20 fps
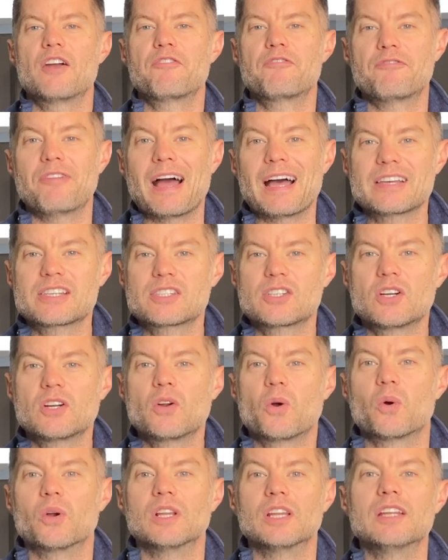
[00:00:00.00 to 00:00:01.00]
faster
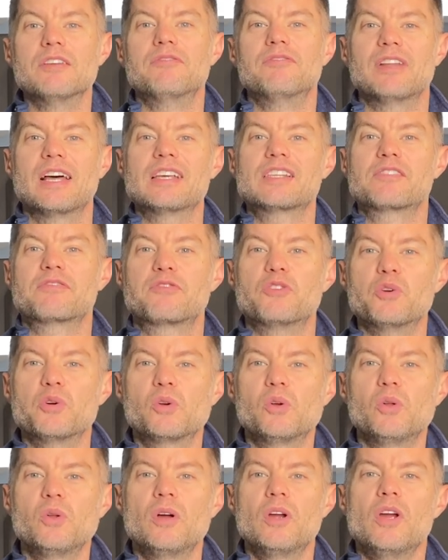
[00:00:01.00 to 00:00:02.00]
or live less
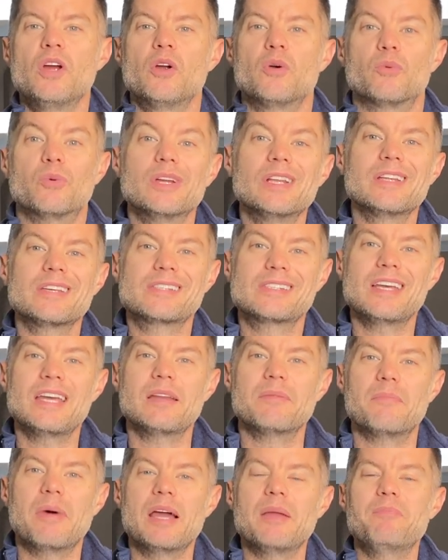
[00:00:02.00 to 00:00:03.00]
frugal, real
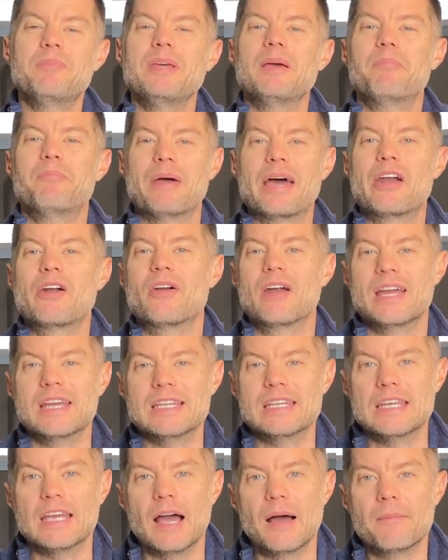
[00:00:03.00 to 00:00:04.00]
estate might be a better idea.